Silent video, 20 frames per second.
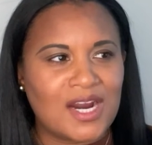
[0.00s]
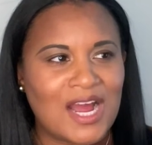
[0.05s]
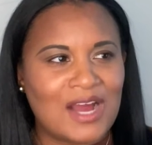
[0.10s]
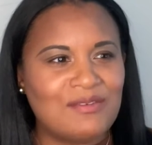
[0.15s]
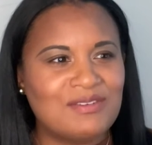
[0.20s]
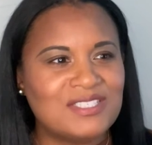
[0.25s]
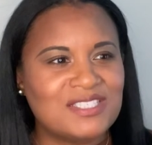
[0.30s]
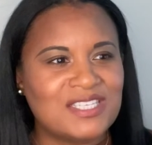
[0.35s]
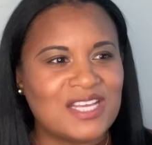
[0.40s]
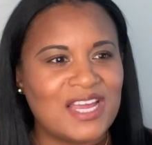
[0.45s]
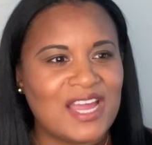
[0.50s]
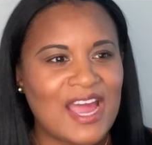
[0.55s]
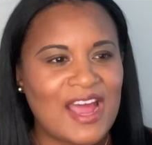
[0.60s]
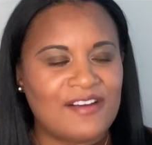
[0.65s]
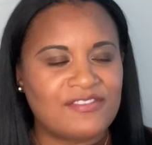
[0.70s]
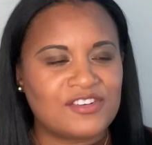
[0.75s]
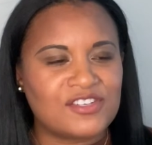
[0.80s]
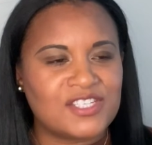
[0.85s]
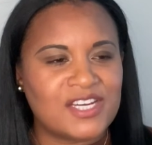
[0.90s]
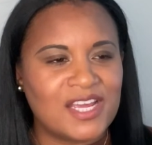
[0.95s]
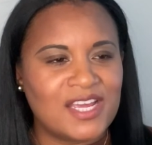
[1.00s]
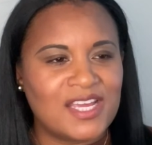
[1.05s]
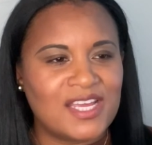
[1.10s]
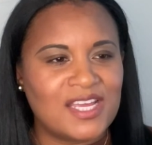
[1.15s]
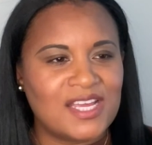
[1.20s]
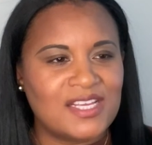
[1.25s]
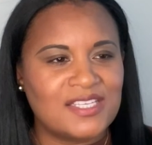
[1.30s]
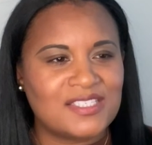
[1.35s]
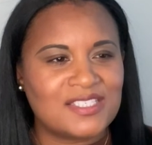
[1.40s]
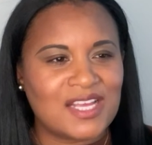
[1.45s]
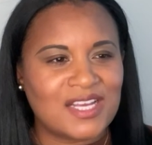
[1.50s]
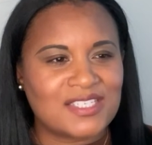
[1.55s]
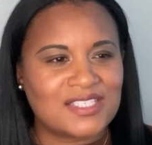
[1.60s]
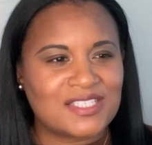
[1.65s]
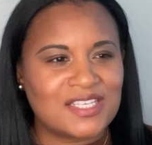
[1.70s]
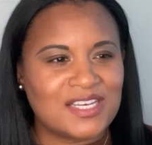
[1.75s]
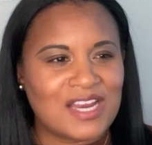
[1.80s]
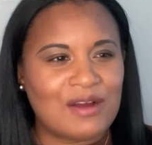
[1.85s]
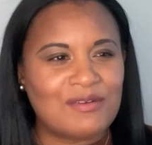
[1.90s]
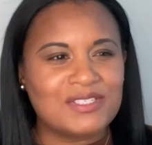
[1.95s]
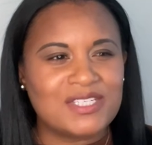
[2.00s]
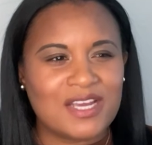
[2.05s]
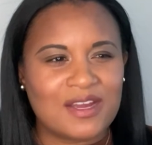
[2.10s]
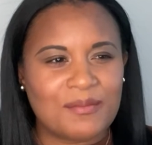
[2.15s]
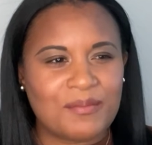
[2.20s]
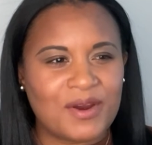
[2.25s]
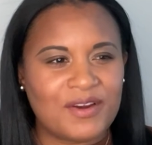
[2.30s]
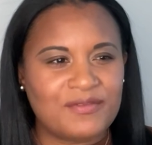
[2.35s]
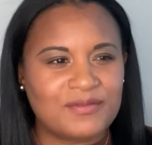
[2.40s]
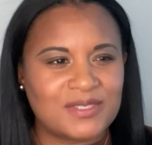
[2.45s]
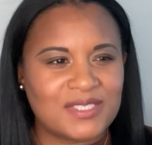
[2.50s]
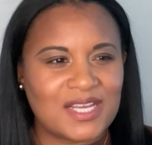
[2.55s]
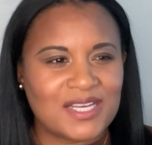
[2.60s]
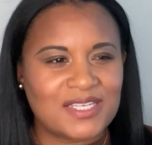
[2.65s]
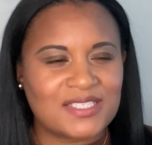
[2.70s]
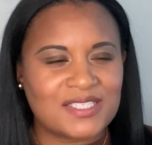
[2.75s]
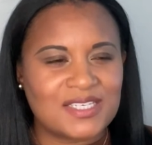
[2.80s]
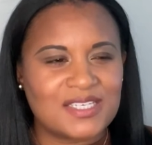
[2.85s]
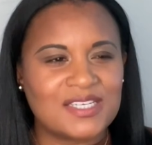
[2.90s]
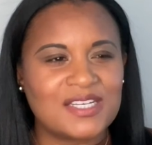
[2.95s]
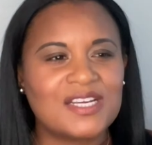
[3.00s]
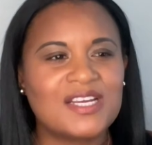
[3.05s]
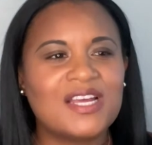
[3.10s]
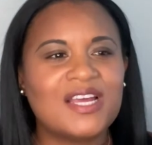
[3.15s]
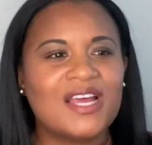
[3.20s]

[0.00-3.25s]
I would say after taking Saxenda, I would take a break from Saxenda,